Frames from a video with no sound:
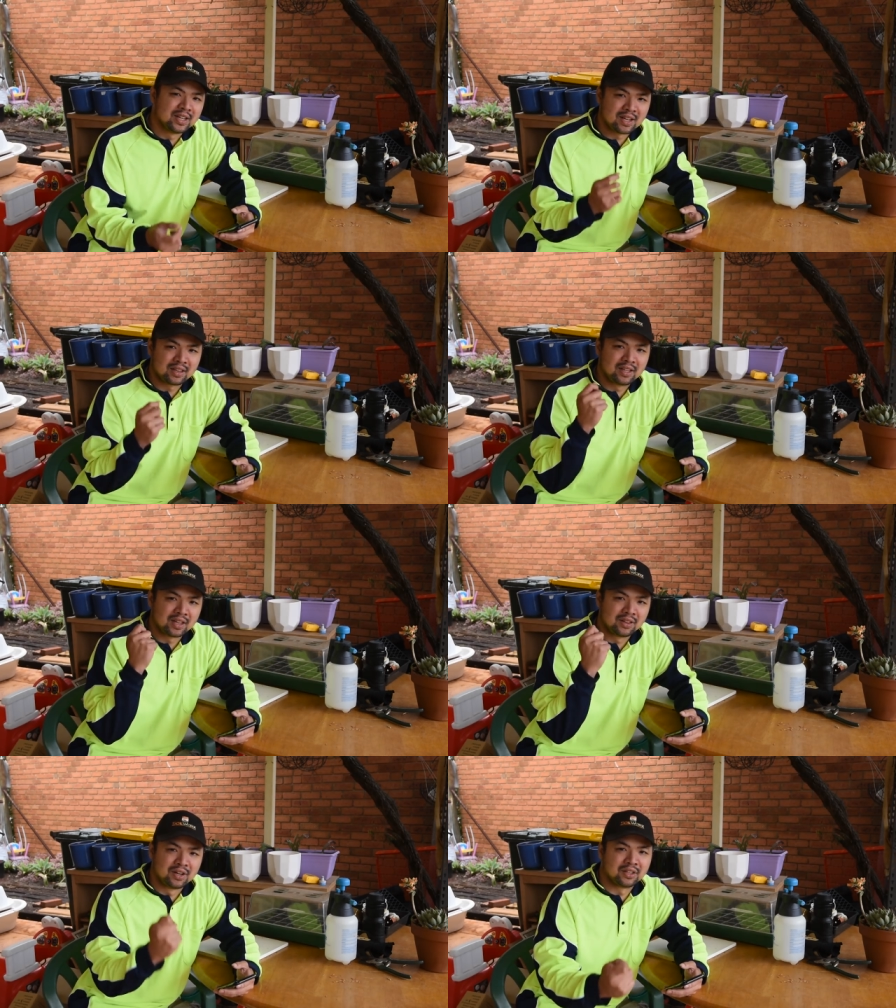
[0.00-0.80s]
and not
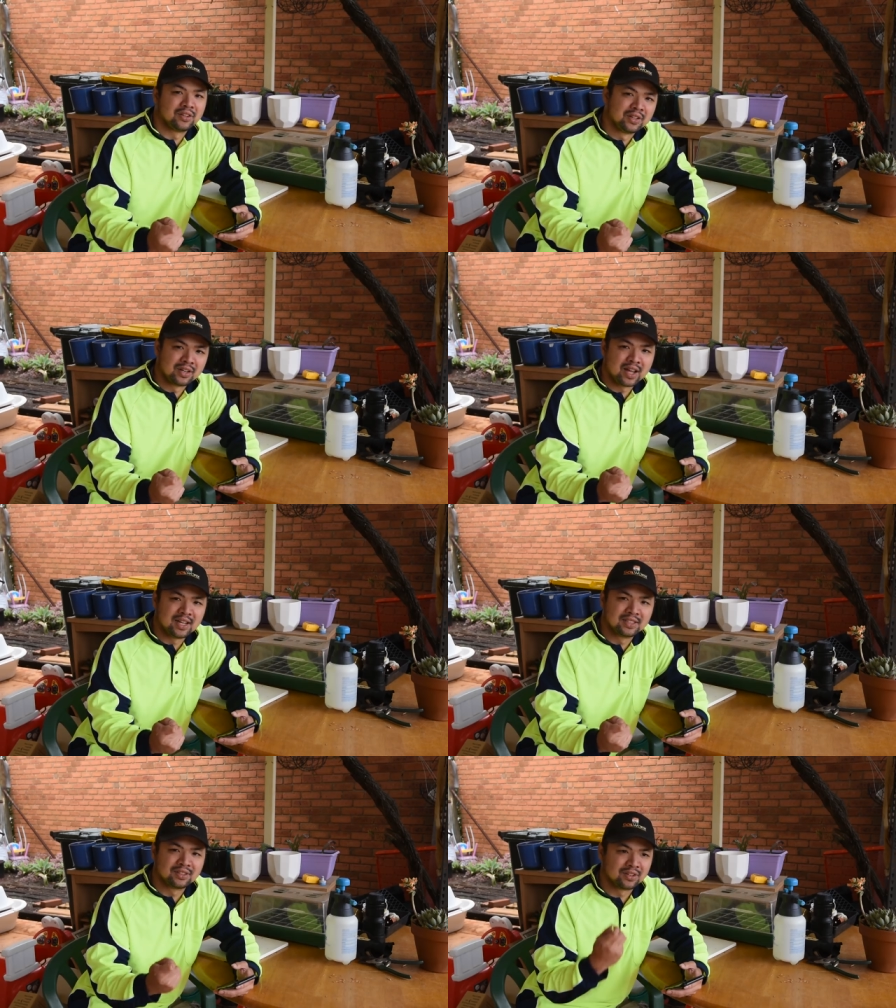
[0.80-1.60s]
get dirt on their
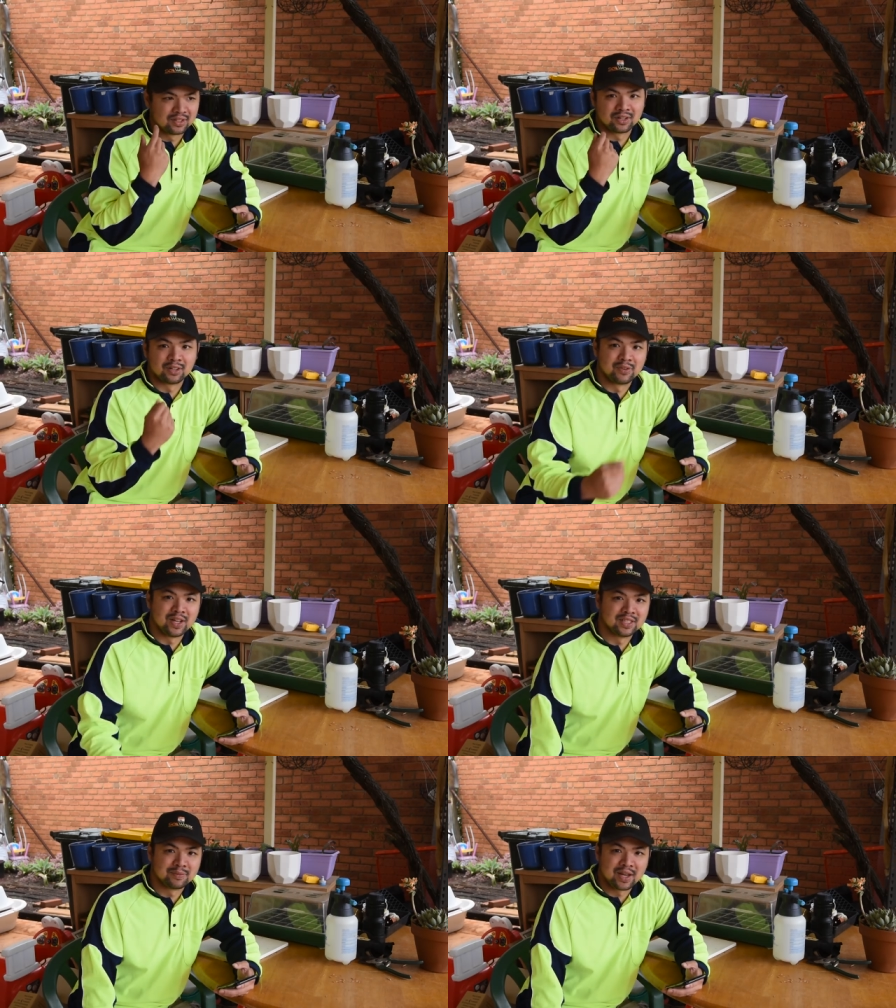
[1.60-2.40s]
hands or on their
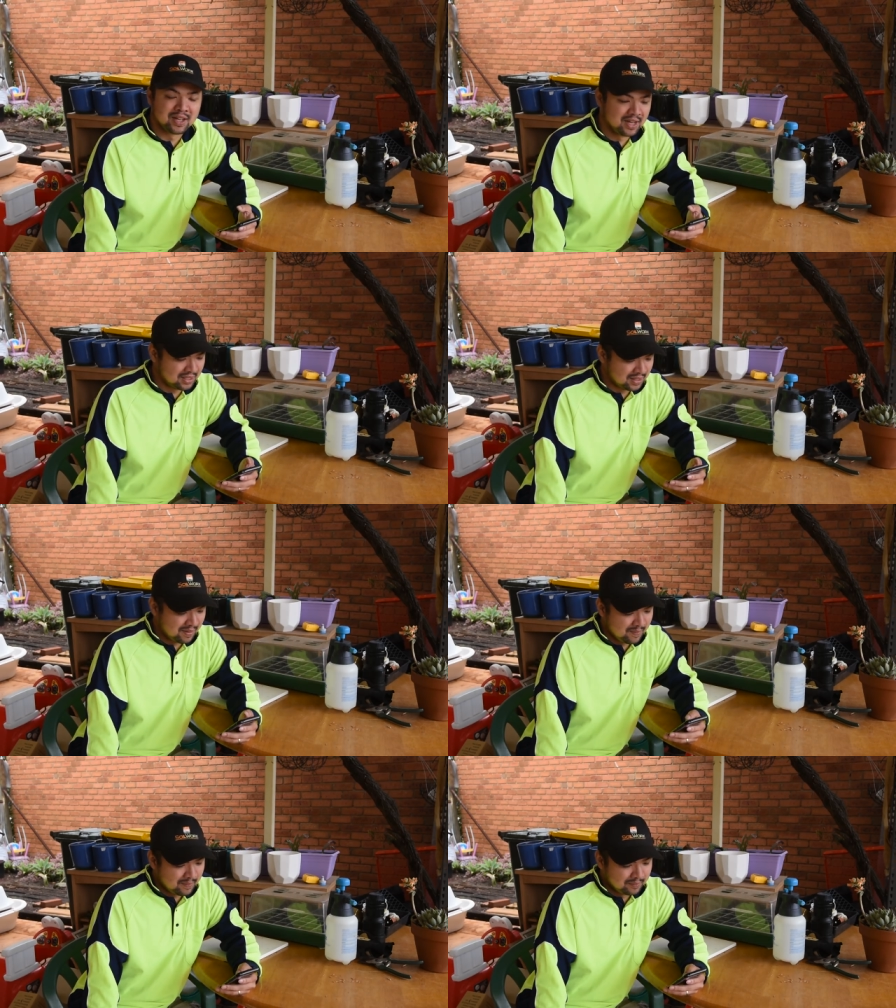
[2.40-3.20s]
face in my case.
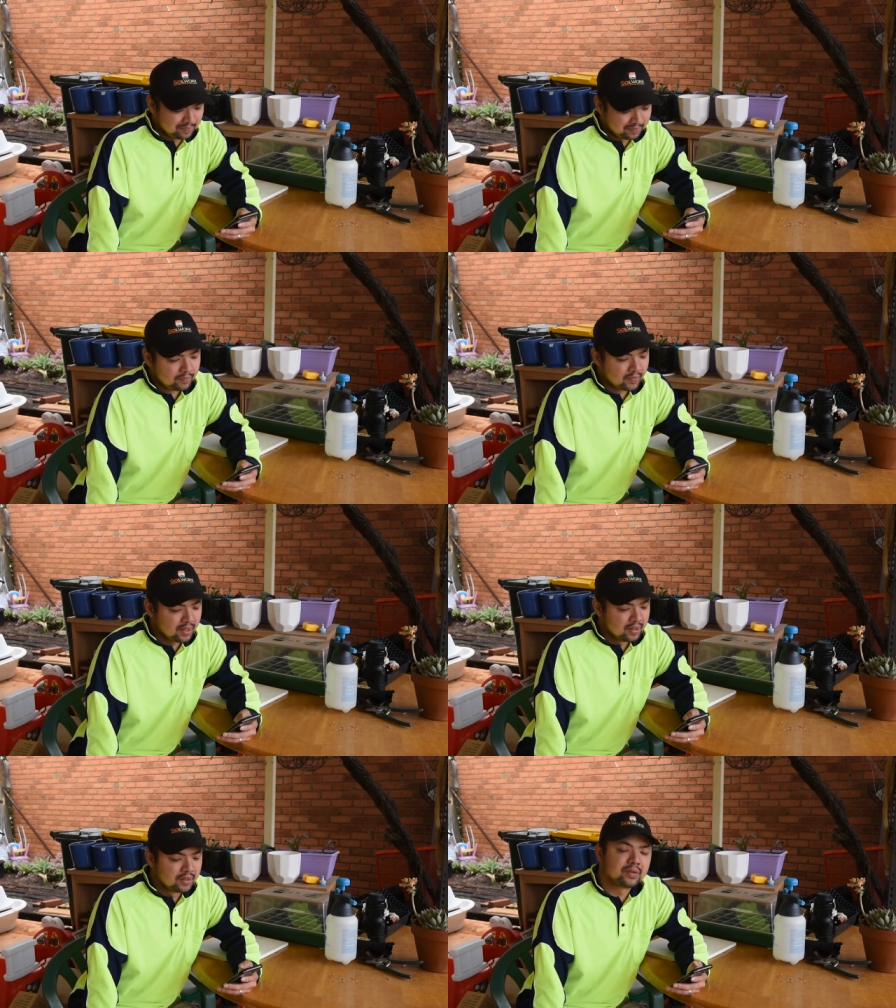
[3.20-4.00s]

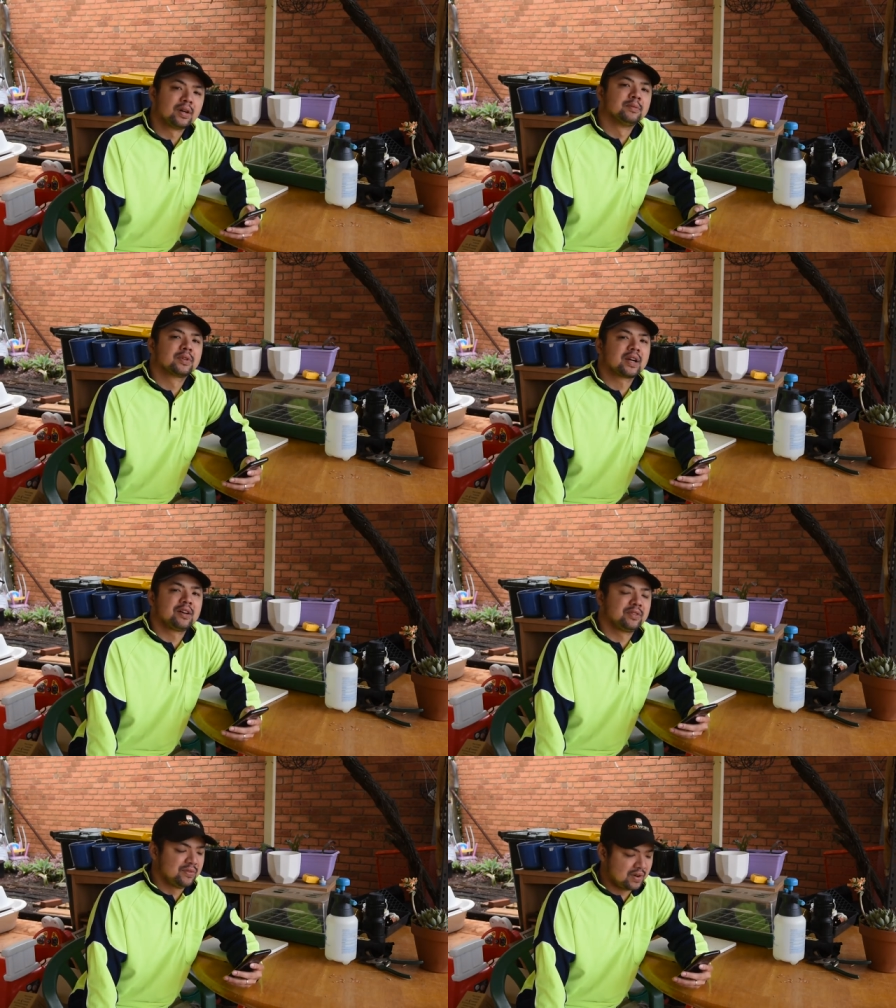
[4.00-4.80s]
From
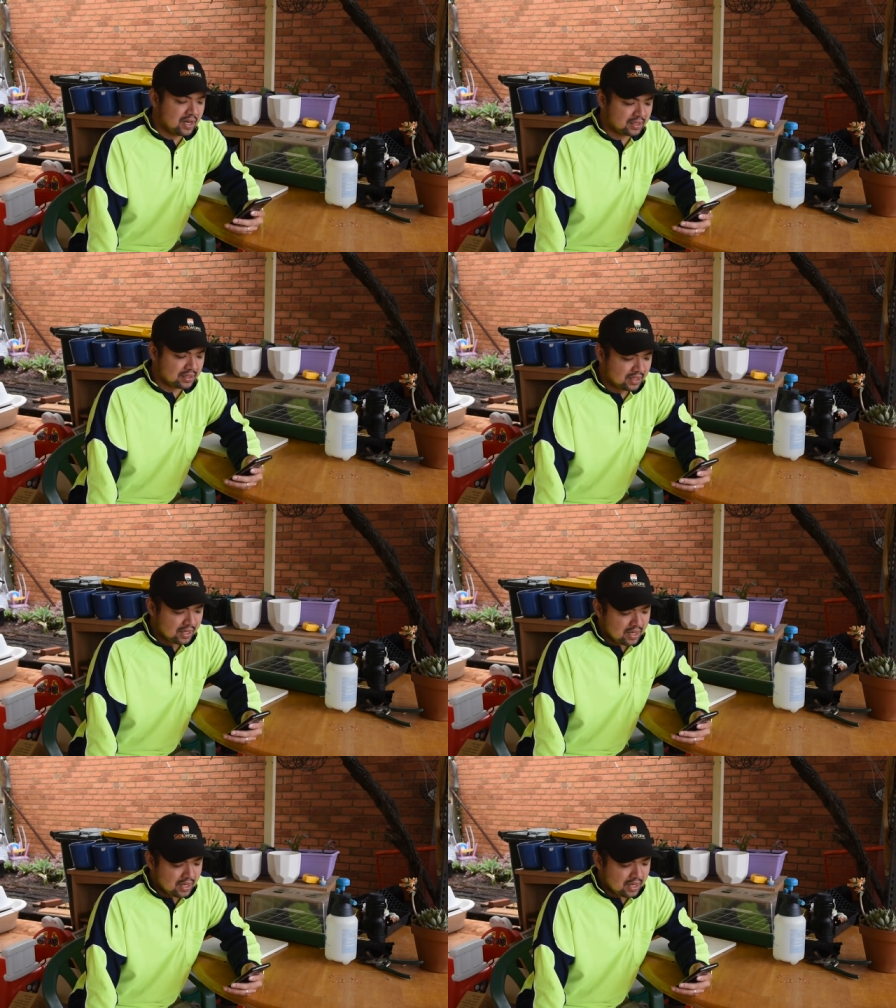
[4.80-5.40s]
Crafty Fox.